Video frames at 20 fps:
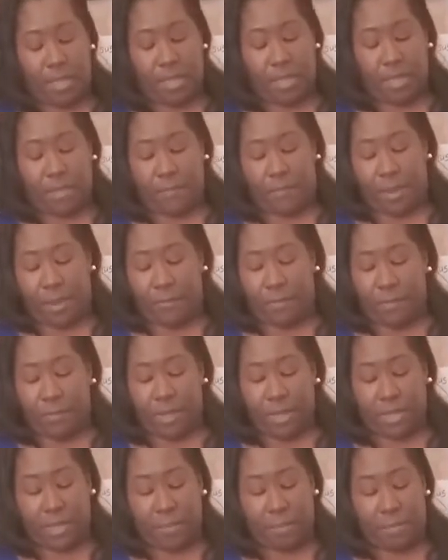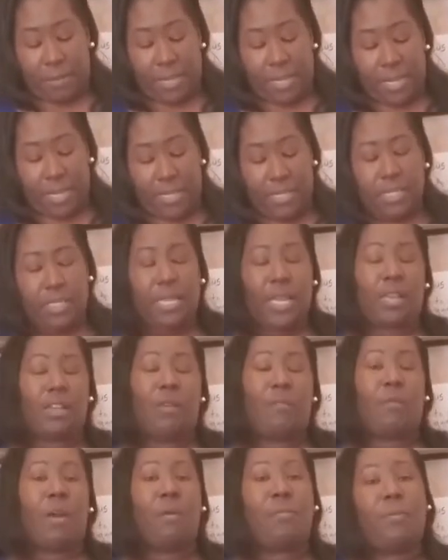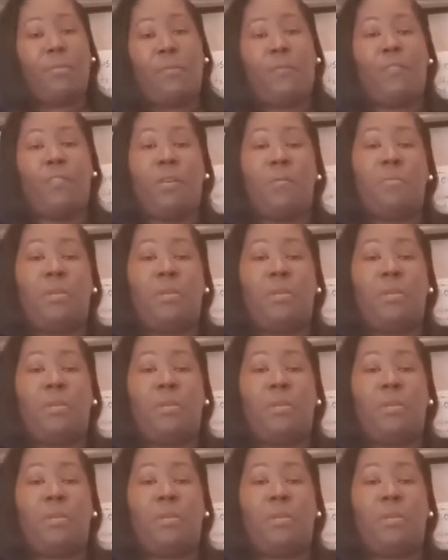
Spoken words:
If everyone can please take a moment before